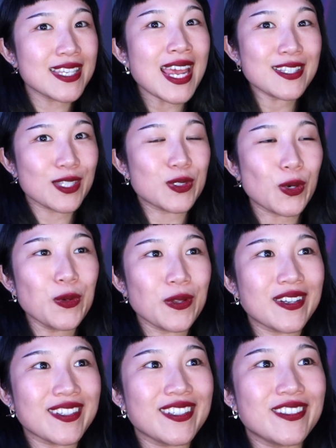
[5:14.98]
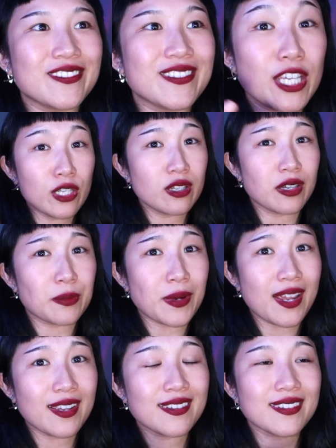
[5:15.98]
takes a toll on you in a good
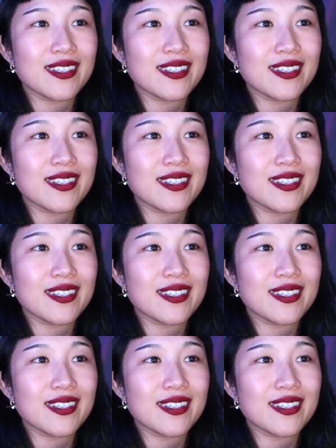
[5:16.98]
way.